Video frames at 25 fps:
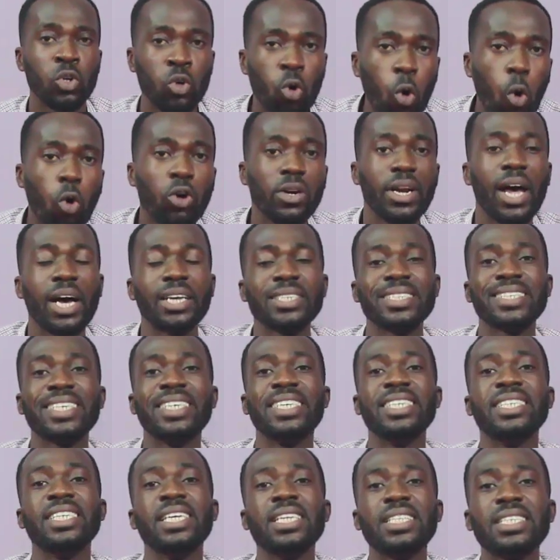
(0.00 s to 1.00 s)
God has
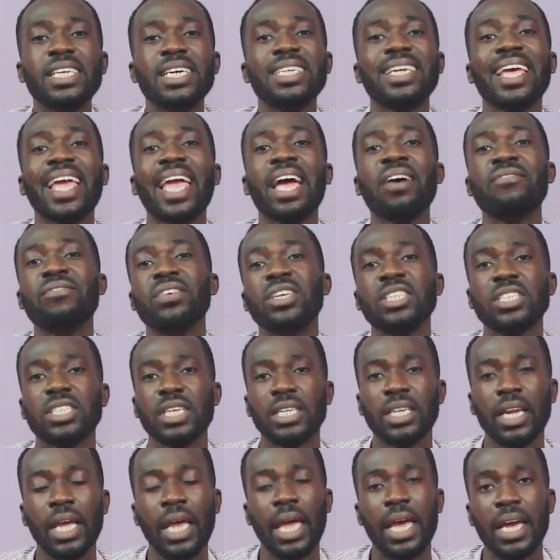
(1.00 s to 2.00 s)
created the heavens
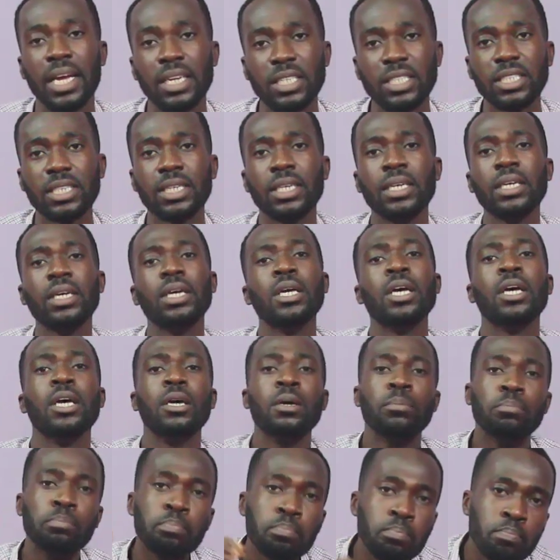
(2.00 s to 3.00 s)
and the
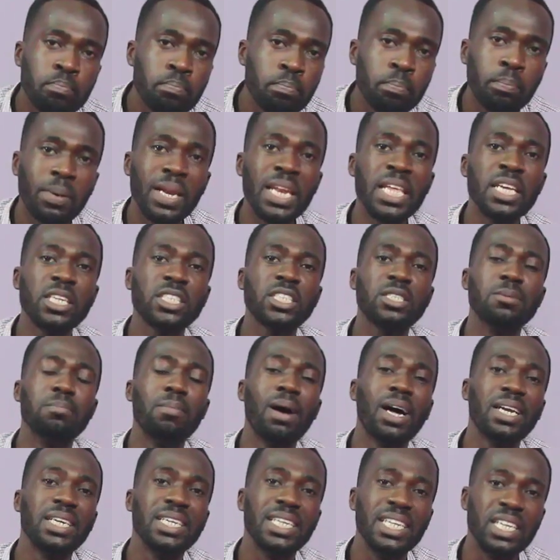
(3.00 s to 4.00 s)
earth, placed
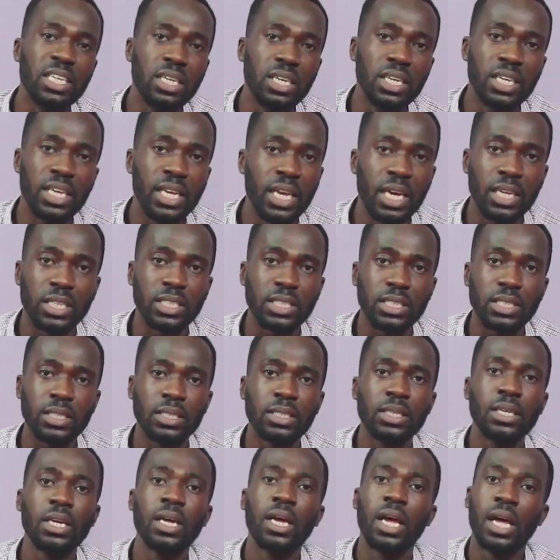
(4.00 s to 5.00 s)
man in the earth,
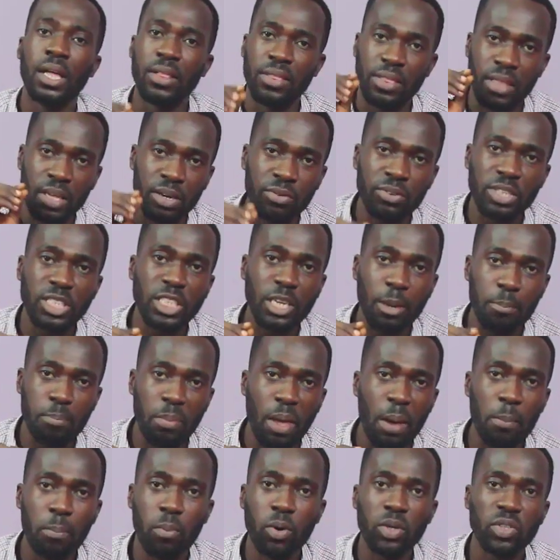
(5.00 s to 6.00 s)
and there is a
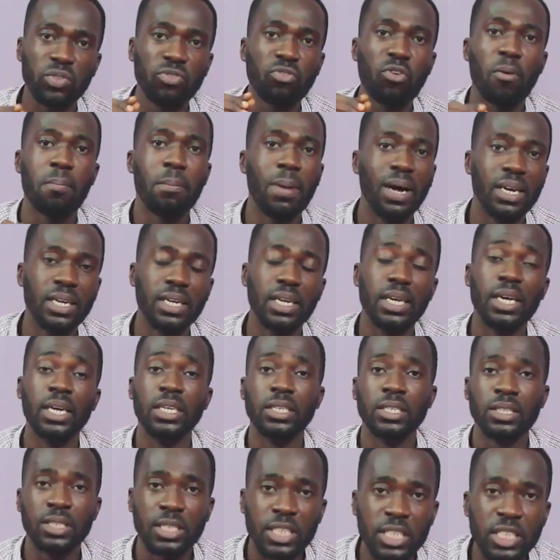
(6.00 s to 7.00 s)
purpose for man.
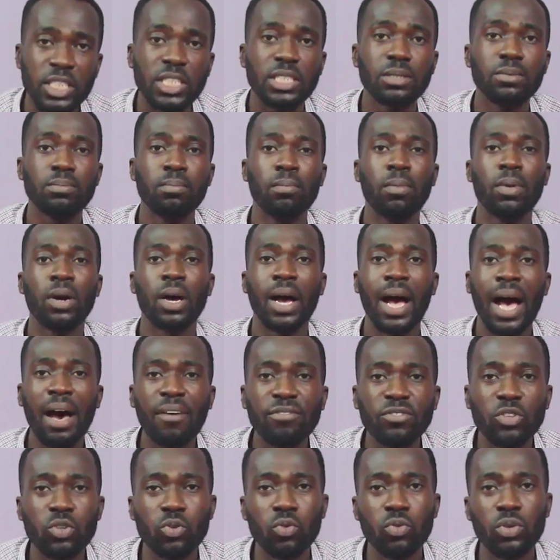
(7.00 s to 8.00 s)
And this
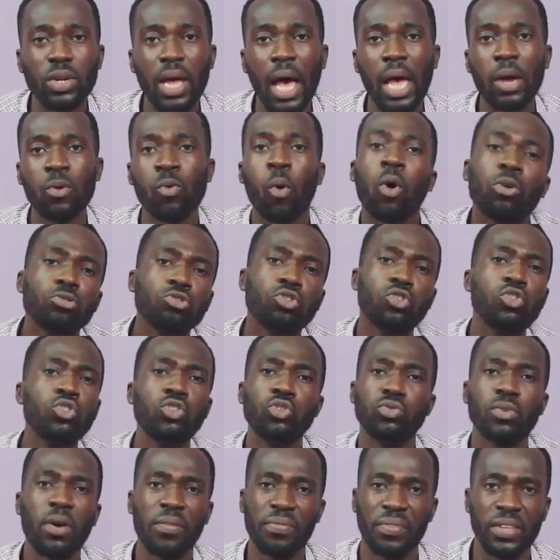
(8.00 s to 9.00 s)
afternoon, I want you
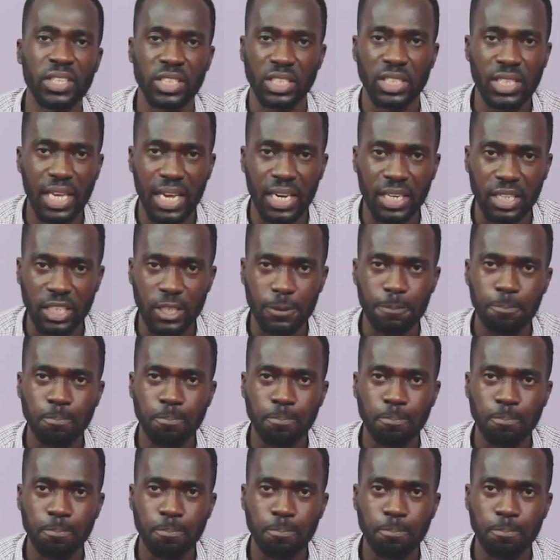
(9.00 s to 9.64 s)
to understand